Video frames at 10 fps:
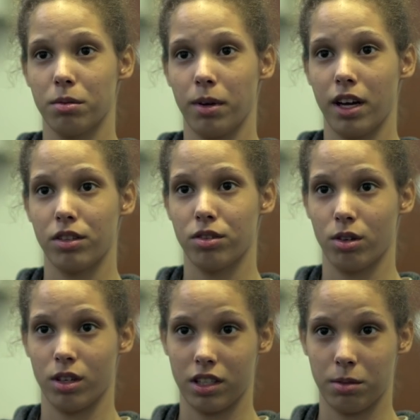and pads
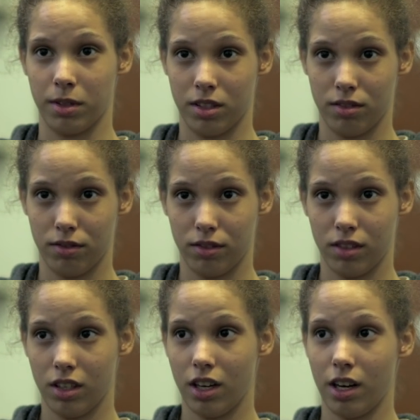are expensive.
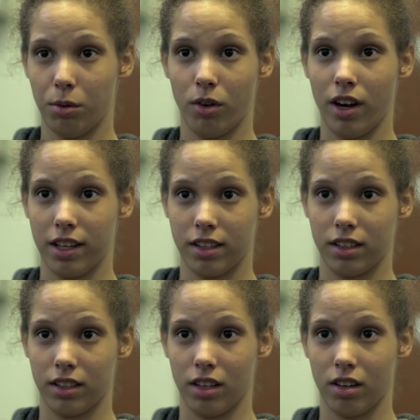Well, I
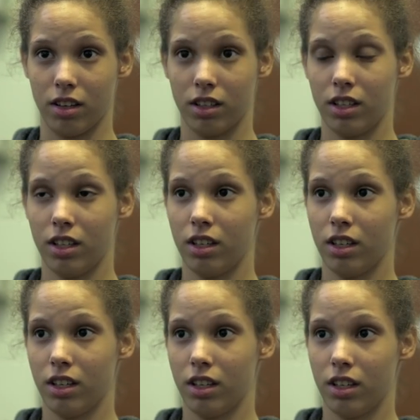think they are.
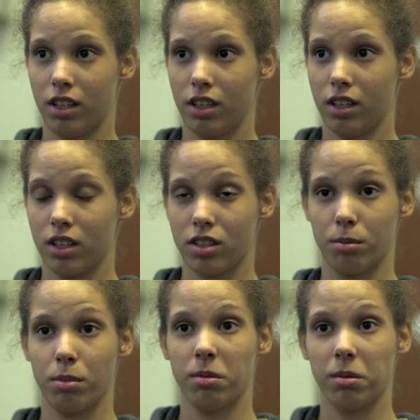
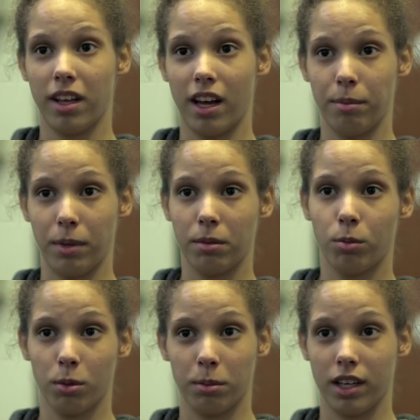Some people that make
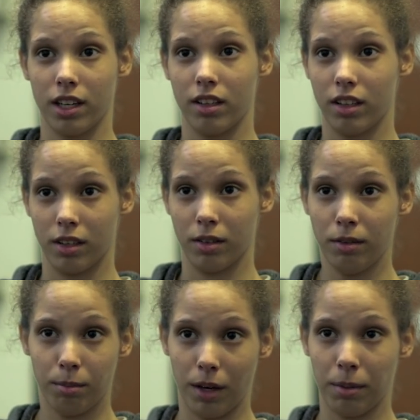more money
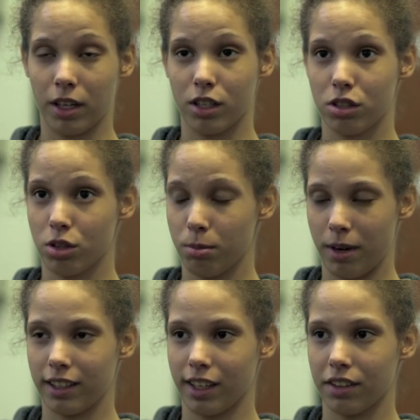than my parents do
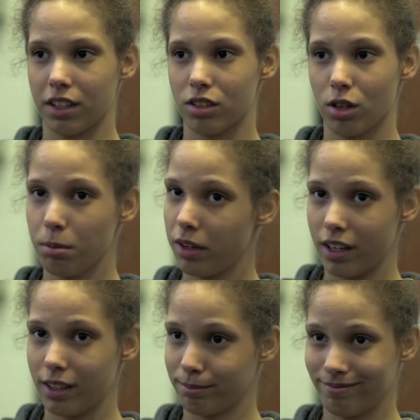might not think so, but
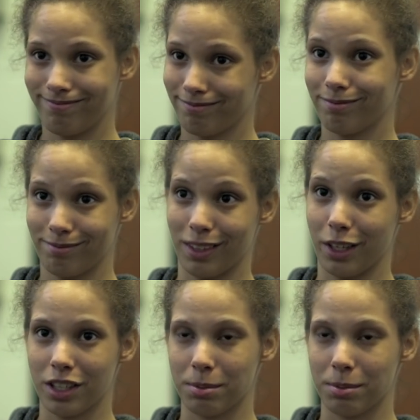they're